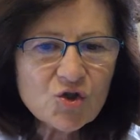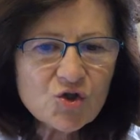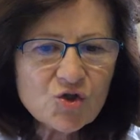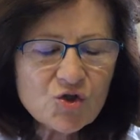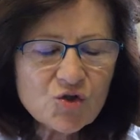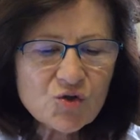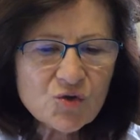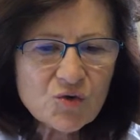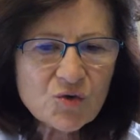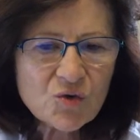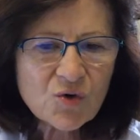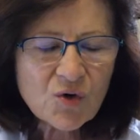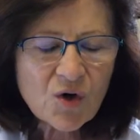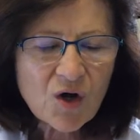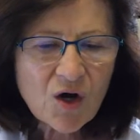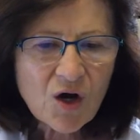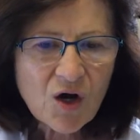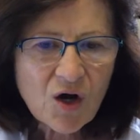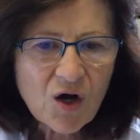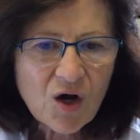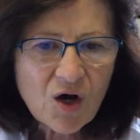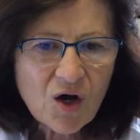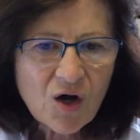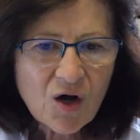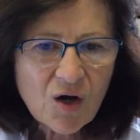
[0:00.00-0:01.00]
Two
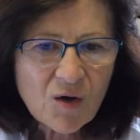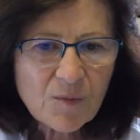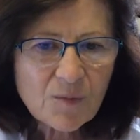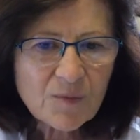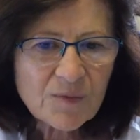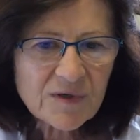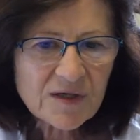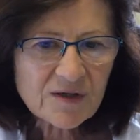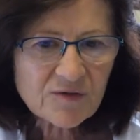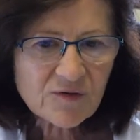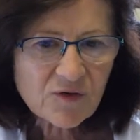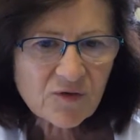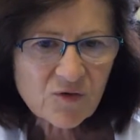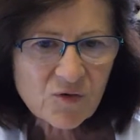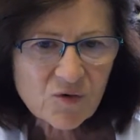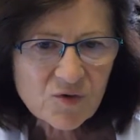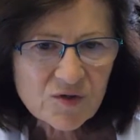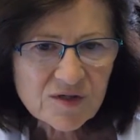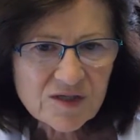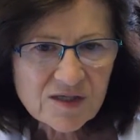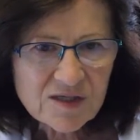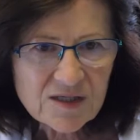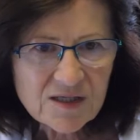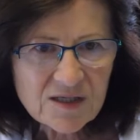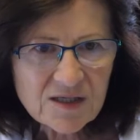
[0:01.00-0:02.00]

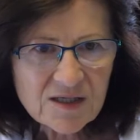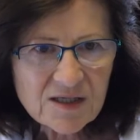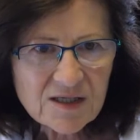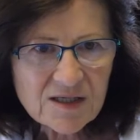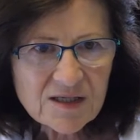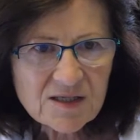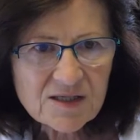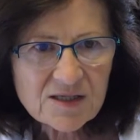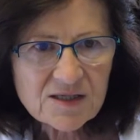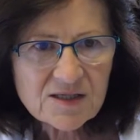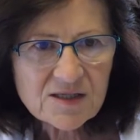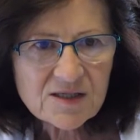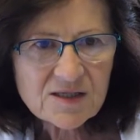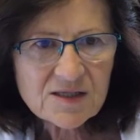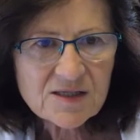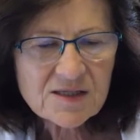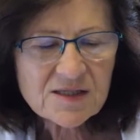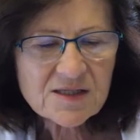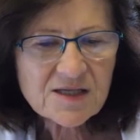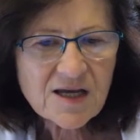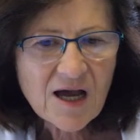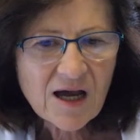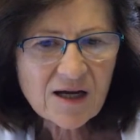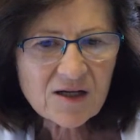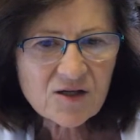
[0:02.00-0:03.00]
pitfalls in this
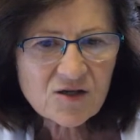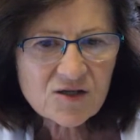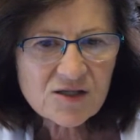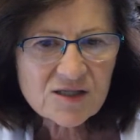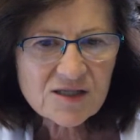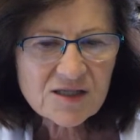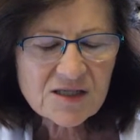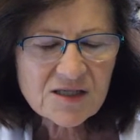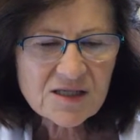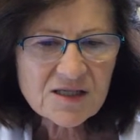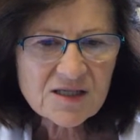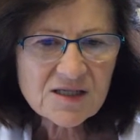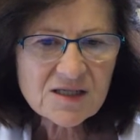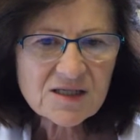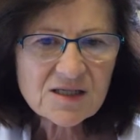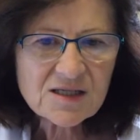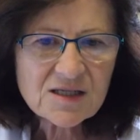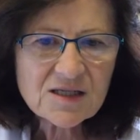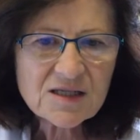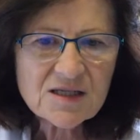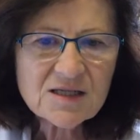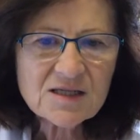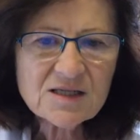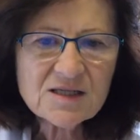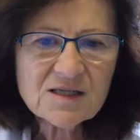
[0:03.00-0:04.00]
diagnosis
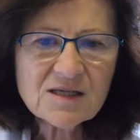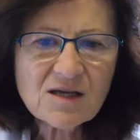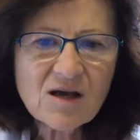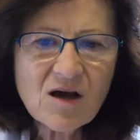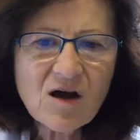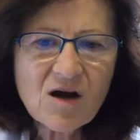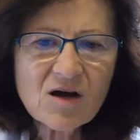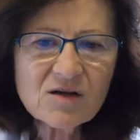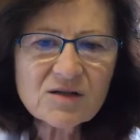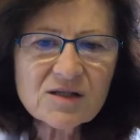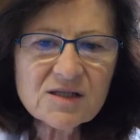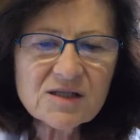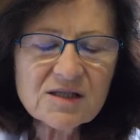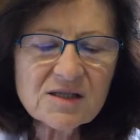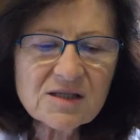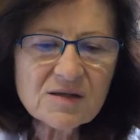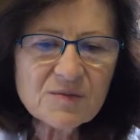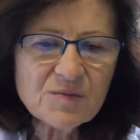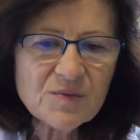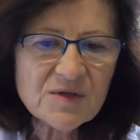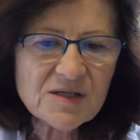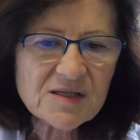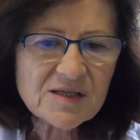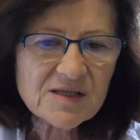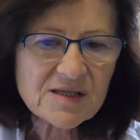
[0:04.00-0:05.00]
is
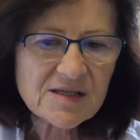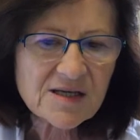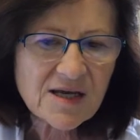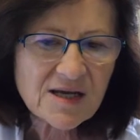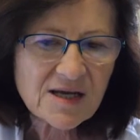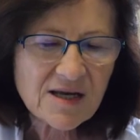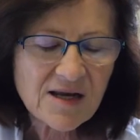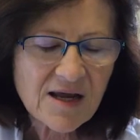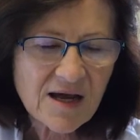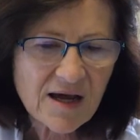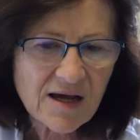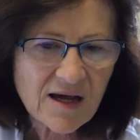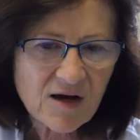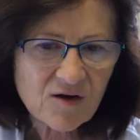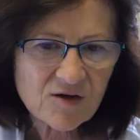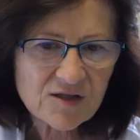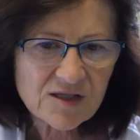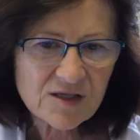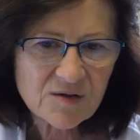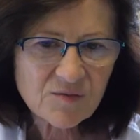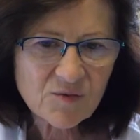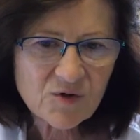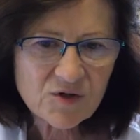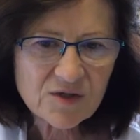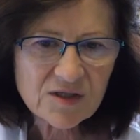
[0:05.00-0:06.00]
anti-PCNA
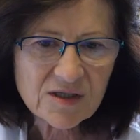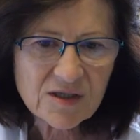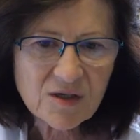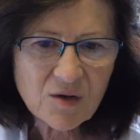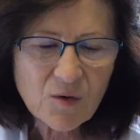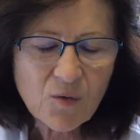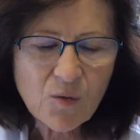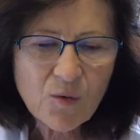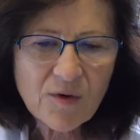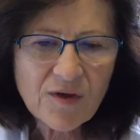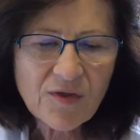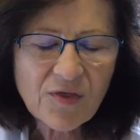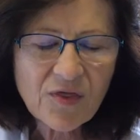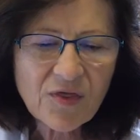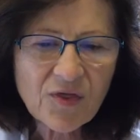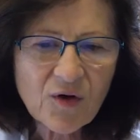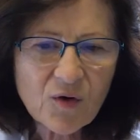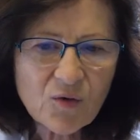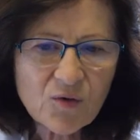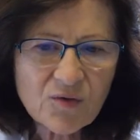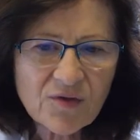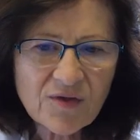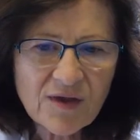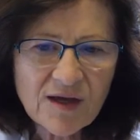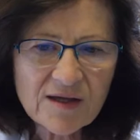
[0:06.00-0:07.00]
antibody. We
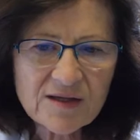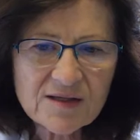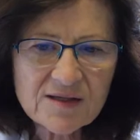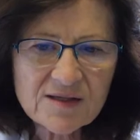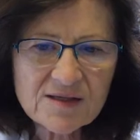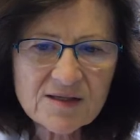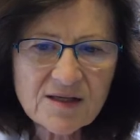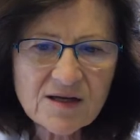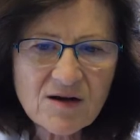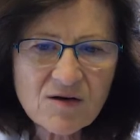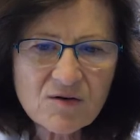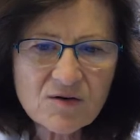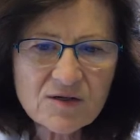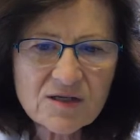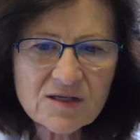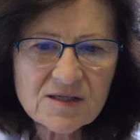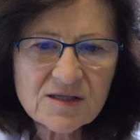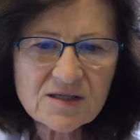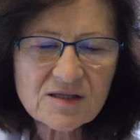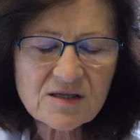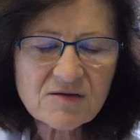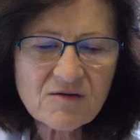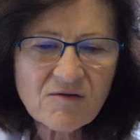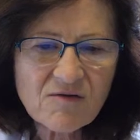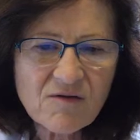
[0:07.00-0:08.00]
thought that
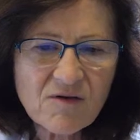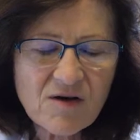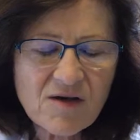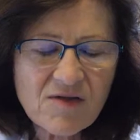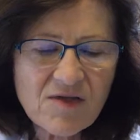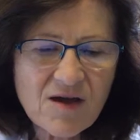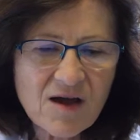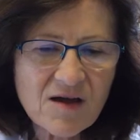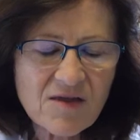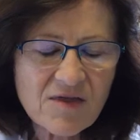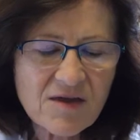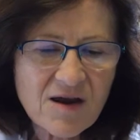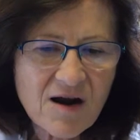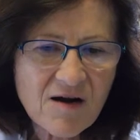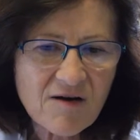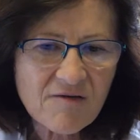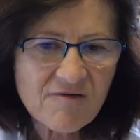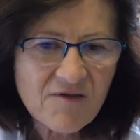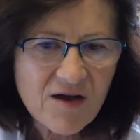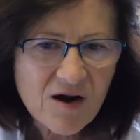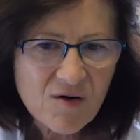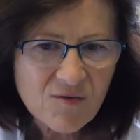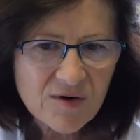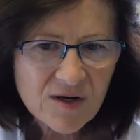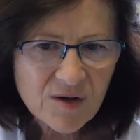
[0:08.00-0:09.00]
they are
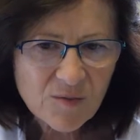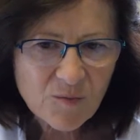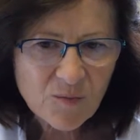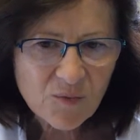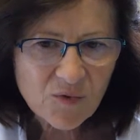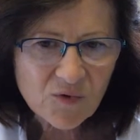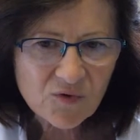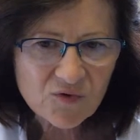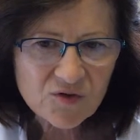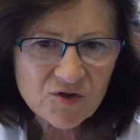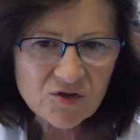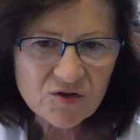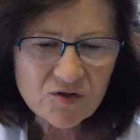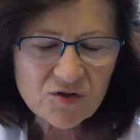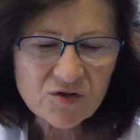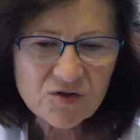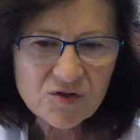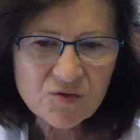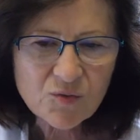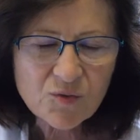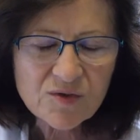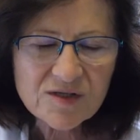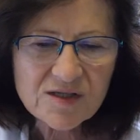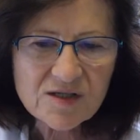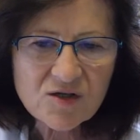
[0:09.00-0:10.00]
very
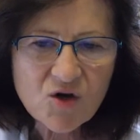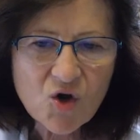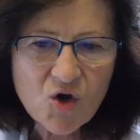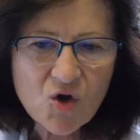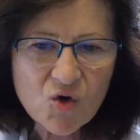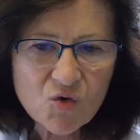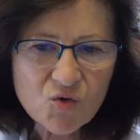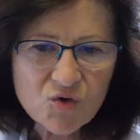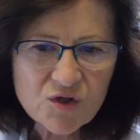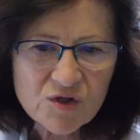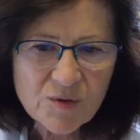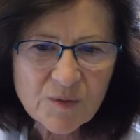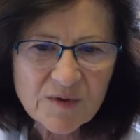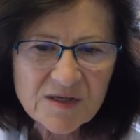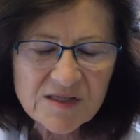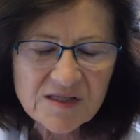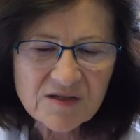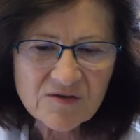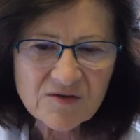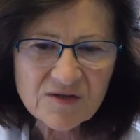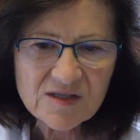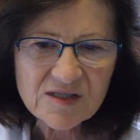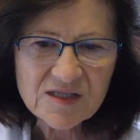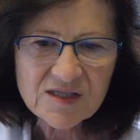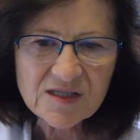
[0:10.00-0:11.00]
important with a good
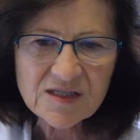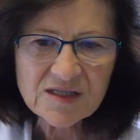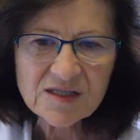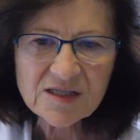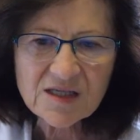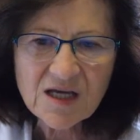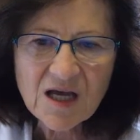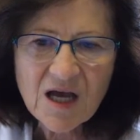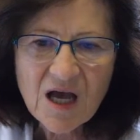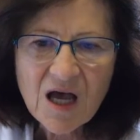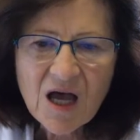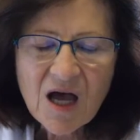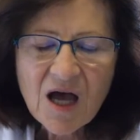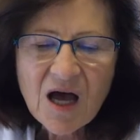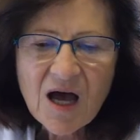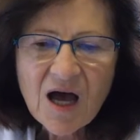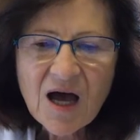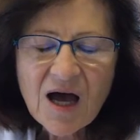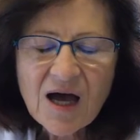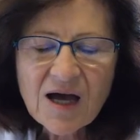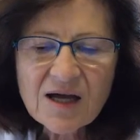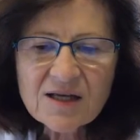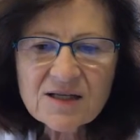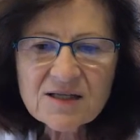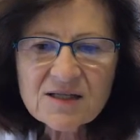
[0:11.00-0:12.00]
specificity,
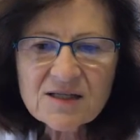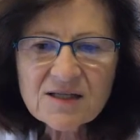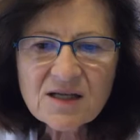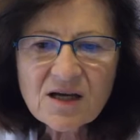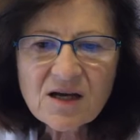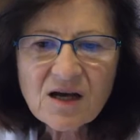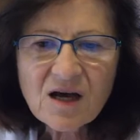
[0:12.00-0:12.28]
and